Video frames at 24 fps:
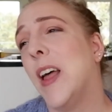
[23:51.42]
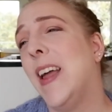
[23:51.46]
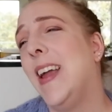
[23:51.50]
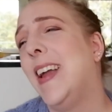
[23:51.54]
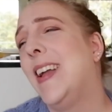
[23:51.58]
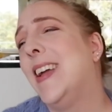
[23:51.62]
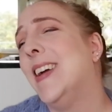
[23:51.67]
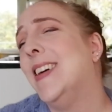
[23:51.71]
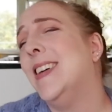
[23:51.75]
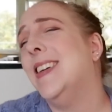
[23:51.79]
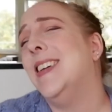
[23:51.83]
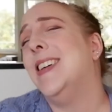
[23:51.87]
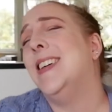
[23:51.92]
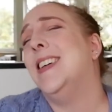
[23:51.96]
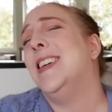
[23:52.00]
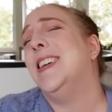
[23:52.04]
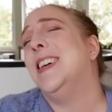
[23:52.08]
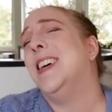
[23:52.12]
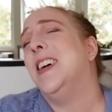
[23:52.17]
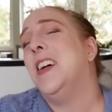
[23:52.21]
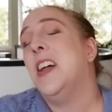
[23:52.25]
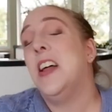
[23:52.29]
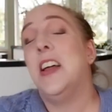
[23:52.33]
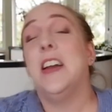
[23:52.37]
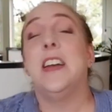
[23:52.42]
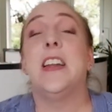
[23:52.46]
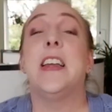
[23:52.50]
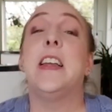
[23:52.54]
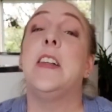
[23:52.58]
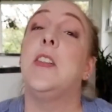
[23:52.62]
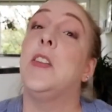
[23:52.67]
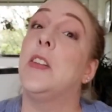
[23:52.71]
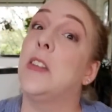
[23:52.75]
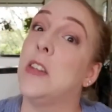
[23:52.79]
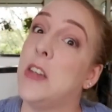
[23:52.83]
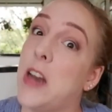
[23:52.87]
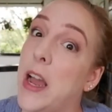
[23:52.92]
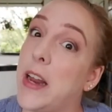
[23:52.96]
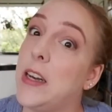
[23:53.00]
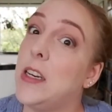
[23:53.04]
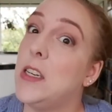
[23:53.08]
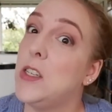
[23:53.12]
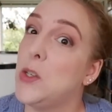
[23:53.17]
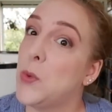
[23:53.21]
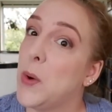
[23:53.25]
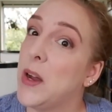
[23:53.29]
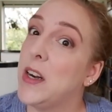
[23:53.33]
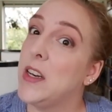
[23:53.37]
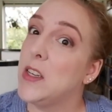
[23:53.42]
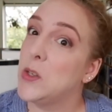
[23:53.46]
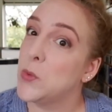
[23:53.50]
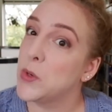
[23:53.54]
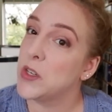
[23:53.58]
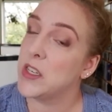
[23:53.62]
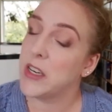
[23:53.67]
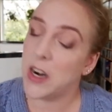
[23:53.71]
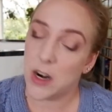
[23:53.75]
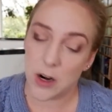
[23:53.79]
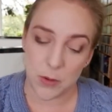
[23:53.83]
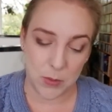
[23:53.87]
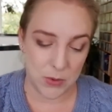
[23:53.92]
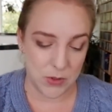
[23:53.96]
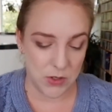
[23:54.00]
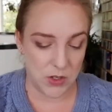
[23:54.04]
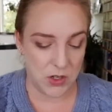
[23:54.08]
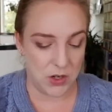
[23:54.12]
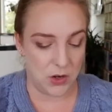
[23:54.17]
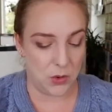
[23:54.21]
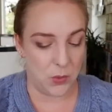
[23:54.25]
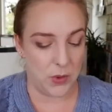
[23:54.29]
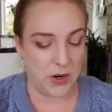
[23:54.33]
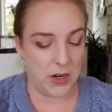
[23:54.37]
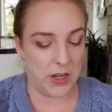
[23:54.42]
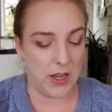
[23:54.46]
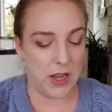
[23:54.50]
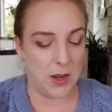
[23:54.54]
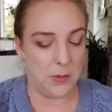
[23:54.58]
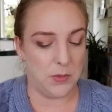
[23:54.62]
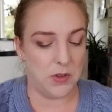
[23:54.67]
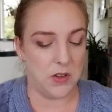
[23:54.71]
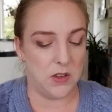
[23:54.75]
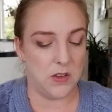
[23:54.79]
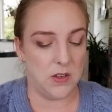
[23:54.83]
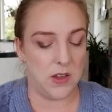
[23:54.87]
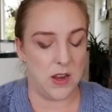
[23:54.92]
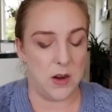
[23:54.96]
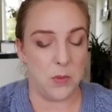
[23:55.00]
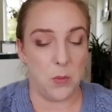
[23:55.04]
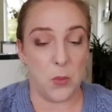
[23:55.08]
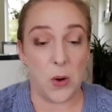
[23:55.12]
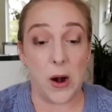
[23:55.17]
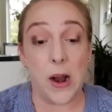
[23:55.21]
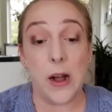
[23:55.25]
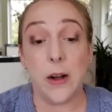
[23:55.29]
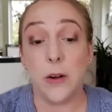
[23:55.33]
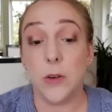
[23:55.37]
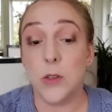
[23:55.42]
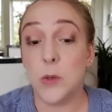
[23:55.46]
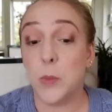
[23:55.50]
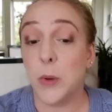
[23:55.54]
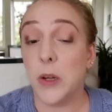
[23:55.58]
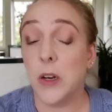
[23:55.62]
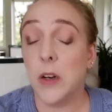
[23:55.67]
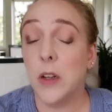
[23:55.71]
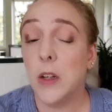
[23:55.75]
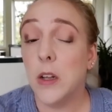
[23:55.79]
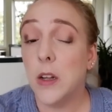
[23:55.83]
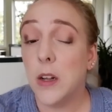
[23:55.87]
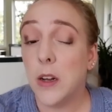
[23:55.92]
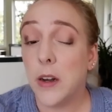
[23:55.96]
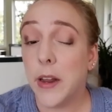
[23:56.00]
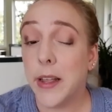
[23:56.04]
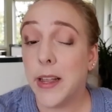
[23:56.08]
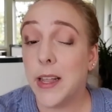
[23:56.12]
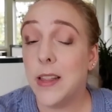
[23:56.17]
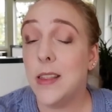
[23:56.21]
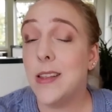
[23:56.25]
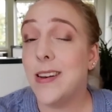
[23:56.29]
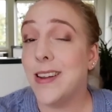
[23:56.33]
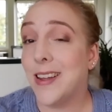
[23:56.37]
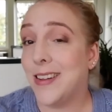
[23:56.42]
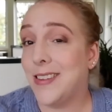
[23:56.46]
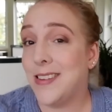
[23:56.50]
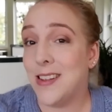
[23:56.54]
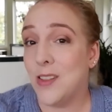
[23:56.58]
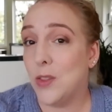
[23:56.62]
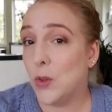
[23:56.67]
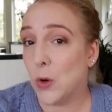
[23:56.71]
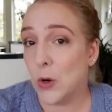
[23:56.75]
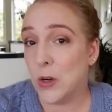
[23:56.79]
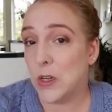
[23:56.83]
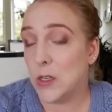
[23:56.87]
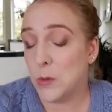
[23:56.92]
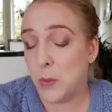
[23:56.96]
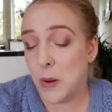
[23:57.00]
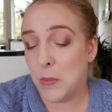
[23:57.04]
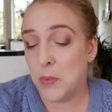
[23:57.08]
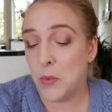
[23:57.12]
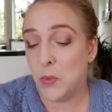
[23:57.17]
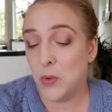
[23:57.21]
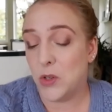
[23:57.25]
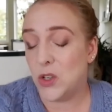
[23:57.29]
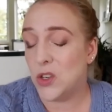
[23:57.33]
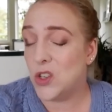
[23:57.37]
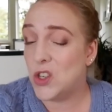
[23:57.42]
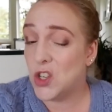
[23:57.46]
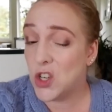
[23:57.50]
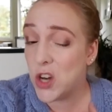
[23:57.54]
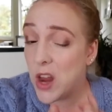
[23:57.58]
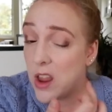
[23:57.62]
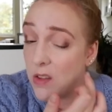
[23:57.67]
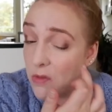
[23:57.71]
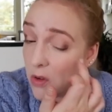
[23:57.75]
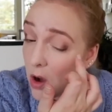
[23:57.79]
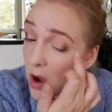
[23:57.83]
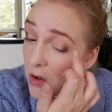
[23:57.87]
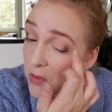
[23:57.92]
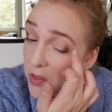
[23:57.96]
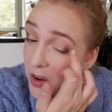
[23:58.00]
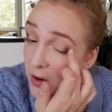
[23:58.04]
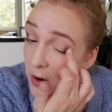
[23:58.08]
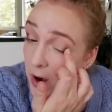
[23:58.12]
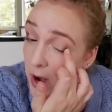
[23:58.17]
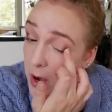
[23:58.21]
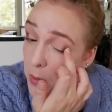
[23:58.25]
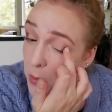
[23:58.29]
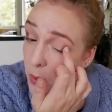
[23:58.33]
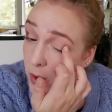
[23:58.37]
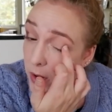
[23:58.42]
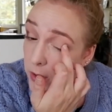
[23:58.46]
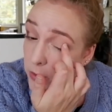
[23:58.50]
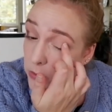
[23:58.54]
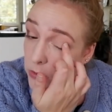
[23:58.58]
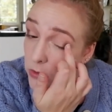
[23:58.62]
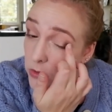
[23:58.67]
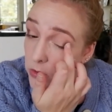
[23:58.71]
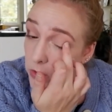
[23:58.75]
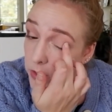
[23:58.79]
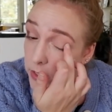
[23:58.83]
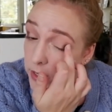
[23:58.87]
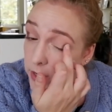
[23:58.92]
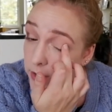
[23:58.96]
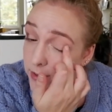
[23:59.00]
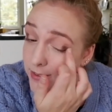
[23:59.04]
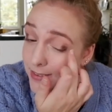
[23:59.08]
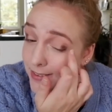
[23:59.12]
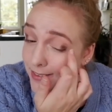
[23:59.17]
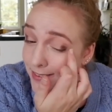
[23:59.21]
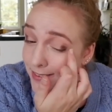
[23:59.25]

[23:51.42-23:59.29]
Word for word: like like the 1920s were terrible too when it came to thin brows, but like in the 1930s, people would just shave off their eyebrows. Like,